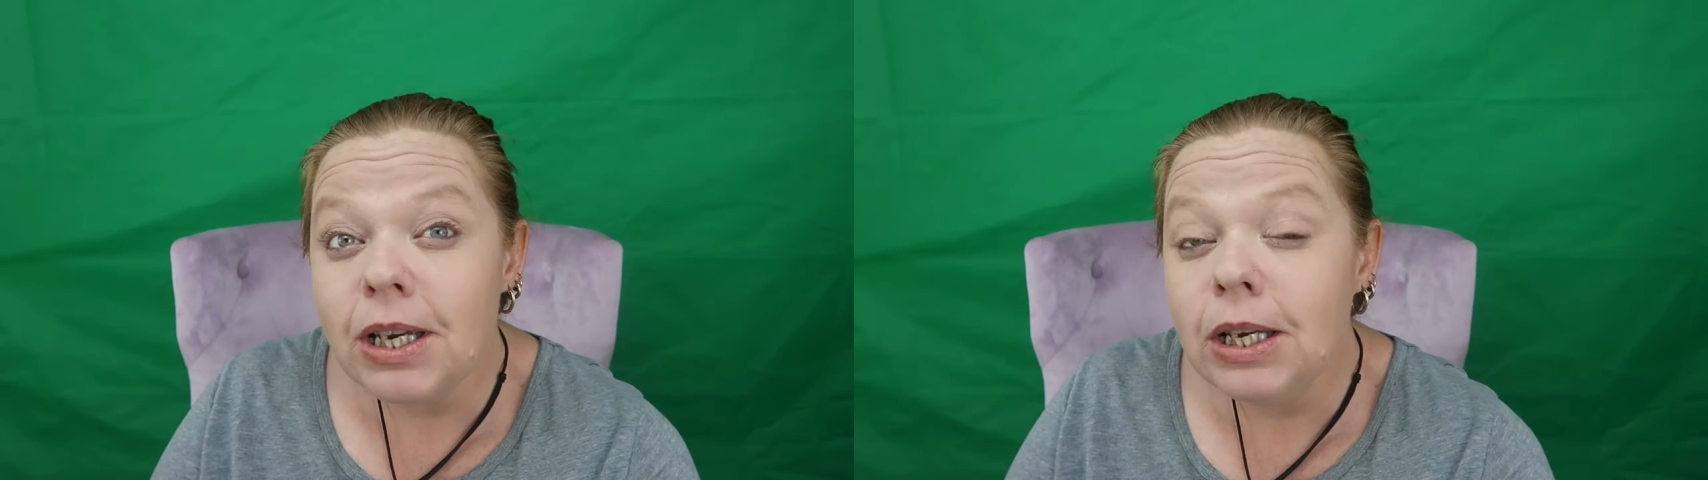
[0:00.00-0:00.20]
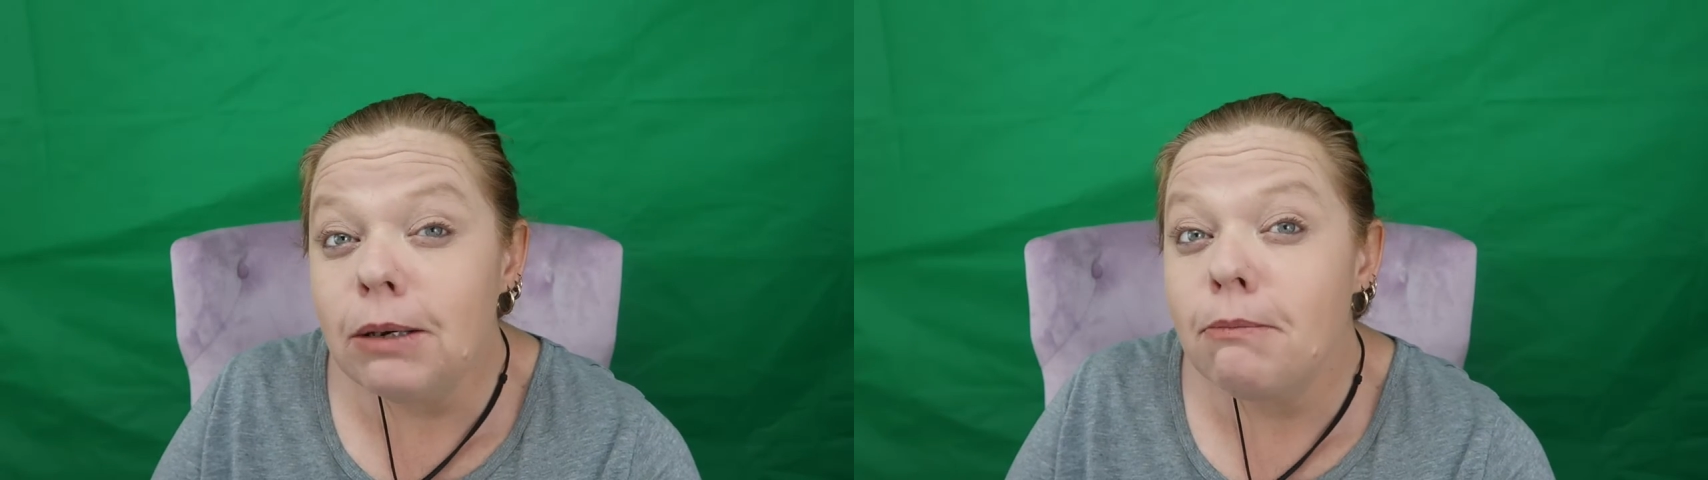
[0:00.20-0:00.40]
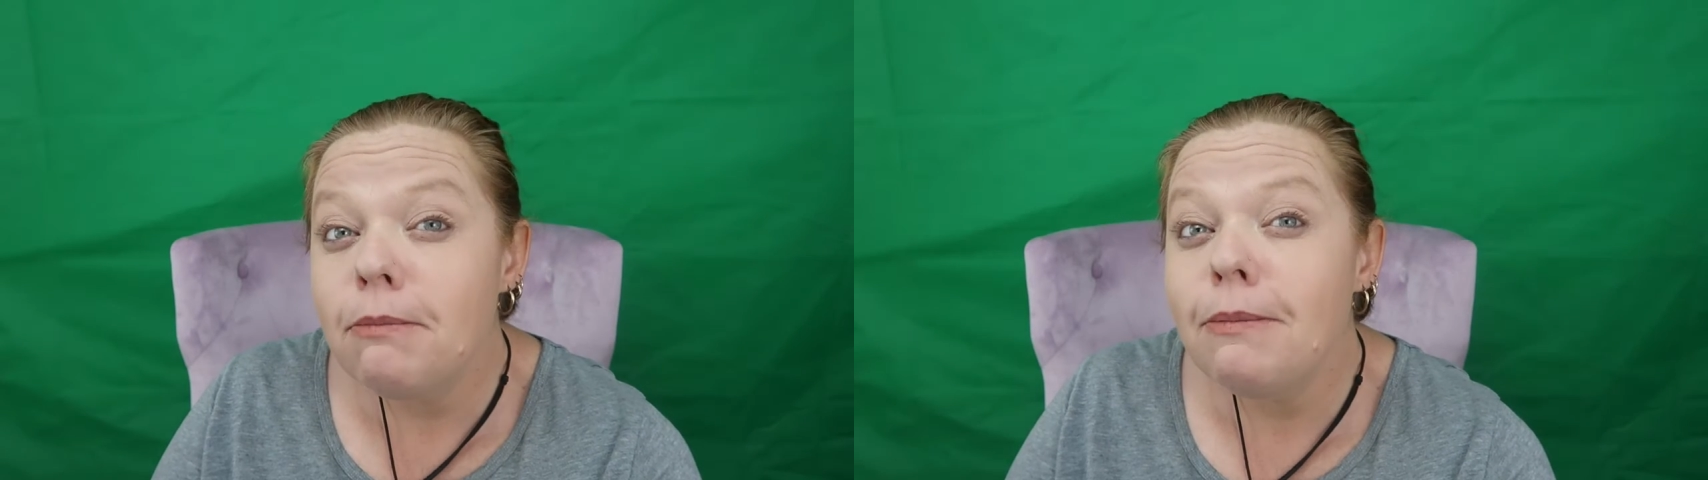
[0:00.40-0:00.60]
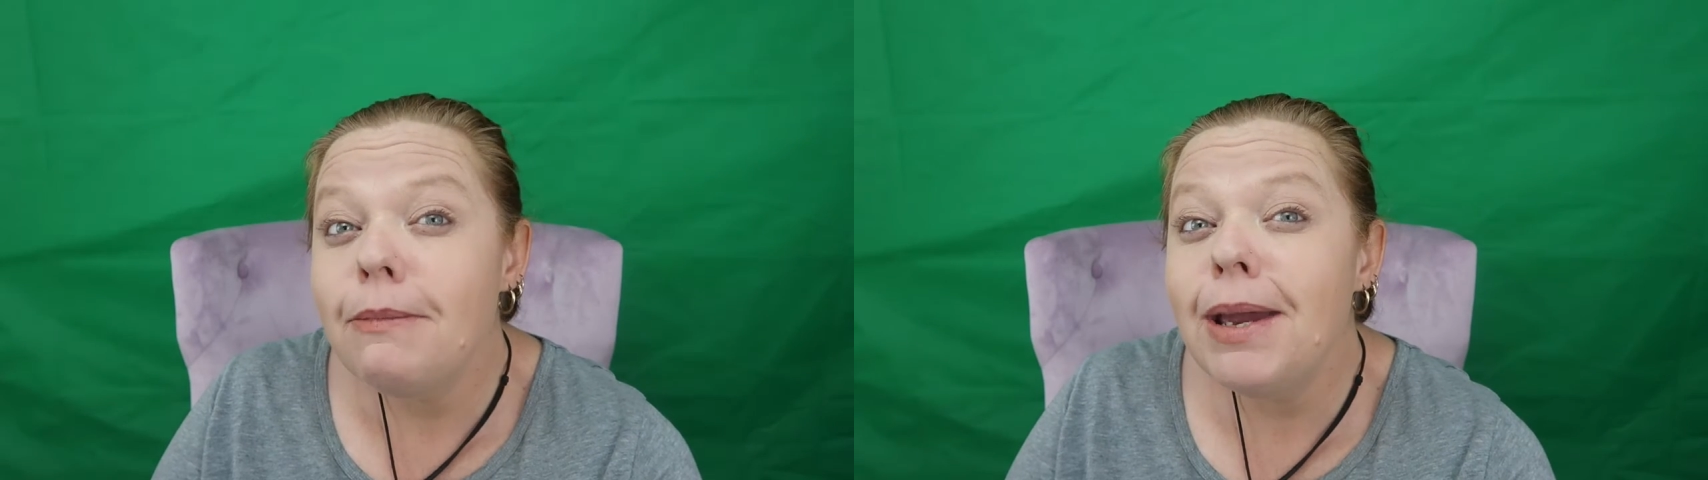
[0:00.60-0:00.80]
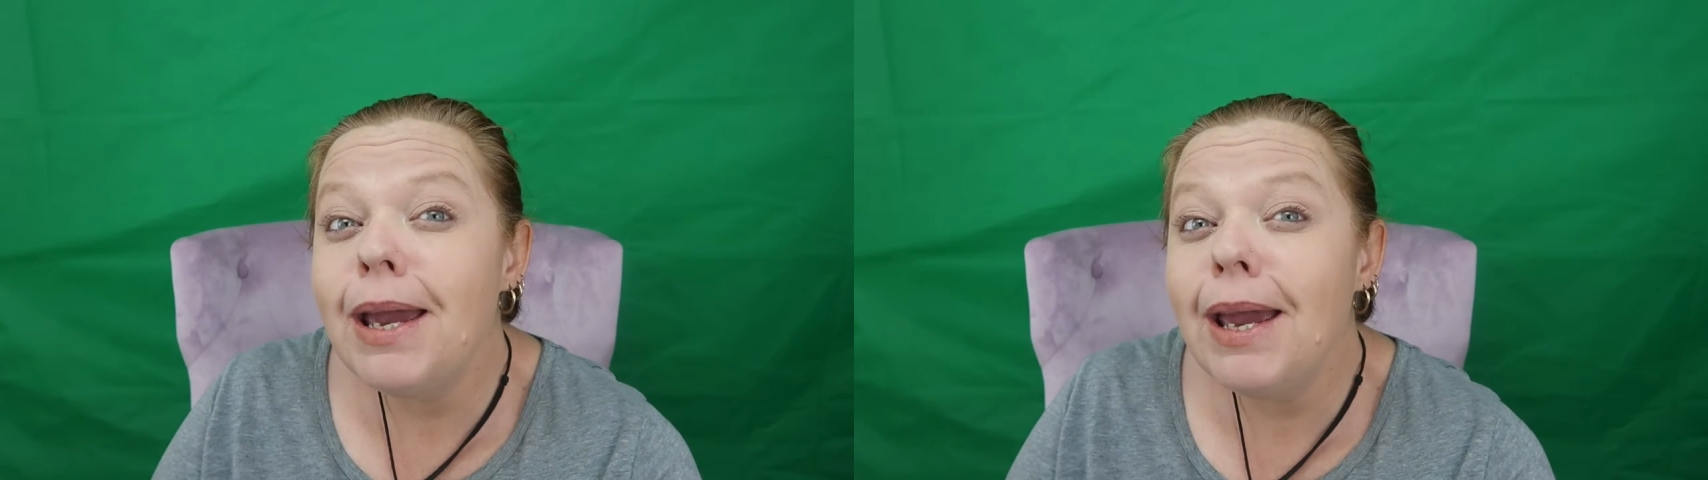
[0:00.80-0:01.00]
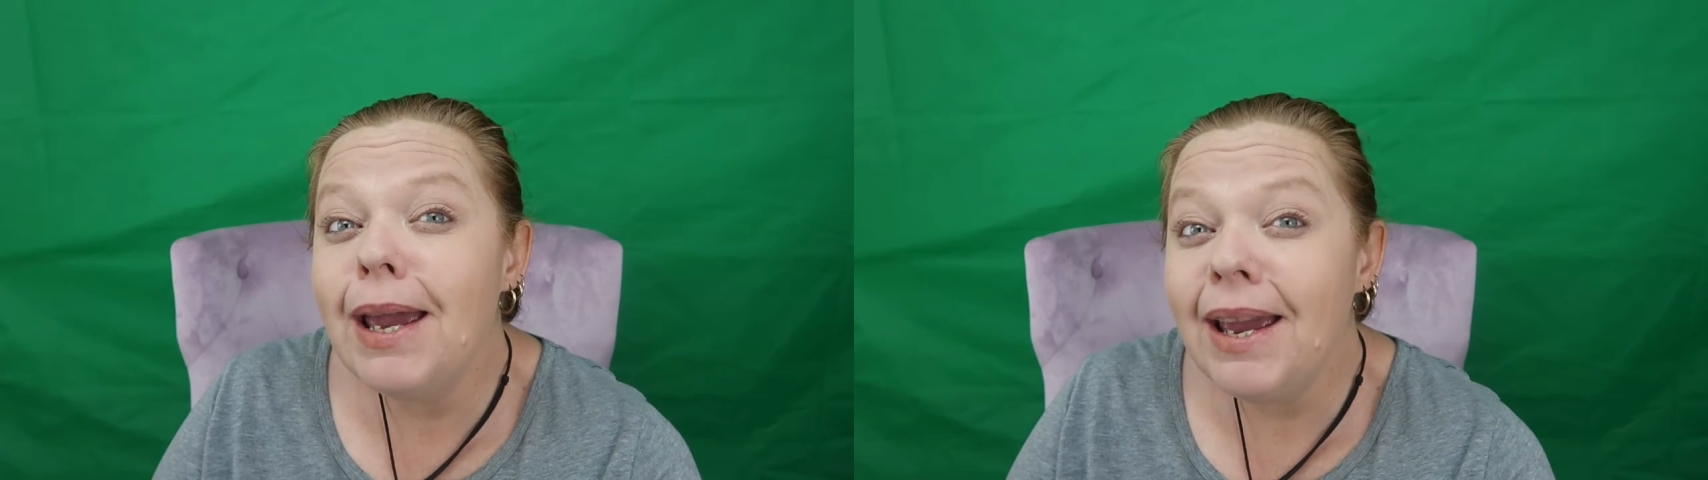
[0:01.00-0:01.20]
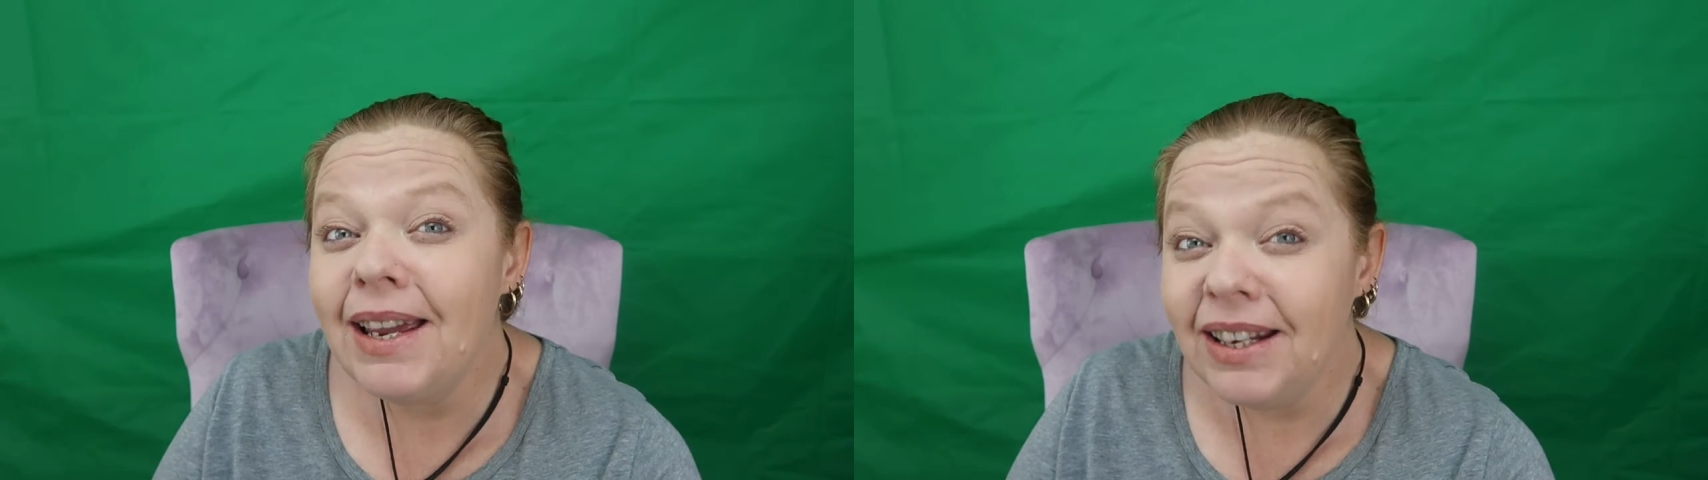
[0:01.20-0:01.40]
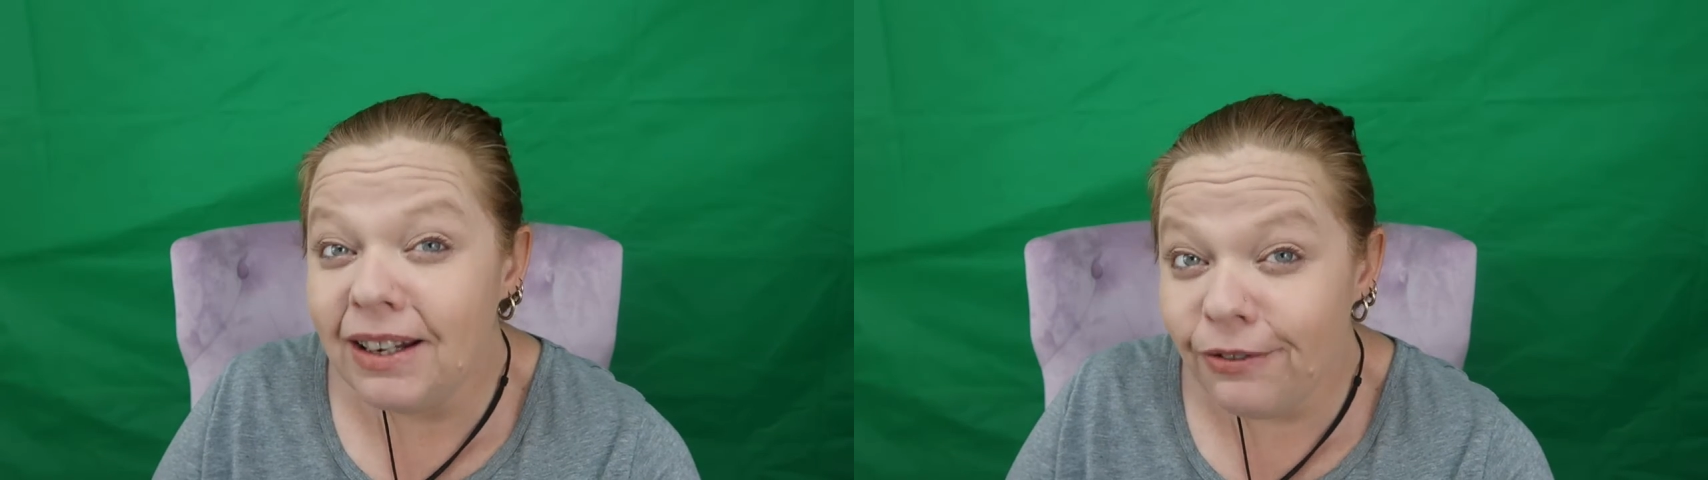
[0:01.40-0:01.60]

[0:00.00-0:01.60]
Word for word: in many